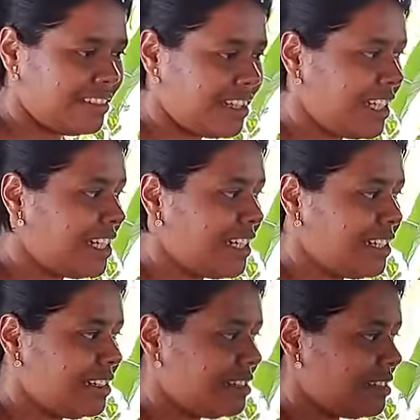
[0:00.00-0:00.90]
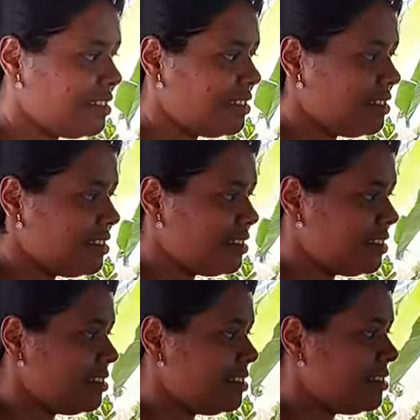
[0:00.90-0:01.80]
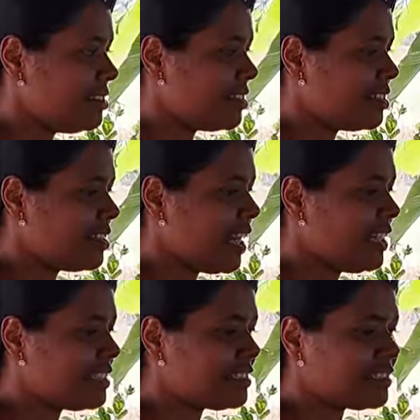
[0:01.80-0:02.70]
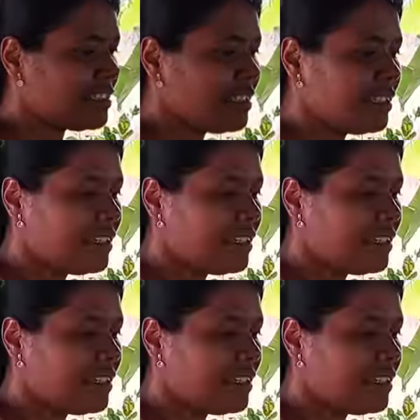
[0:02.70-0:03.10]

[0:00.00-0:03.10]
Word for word: Read, read. Christ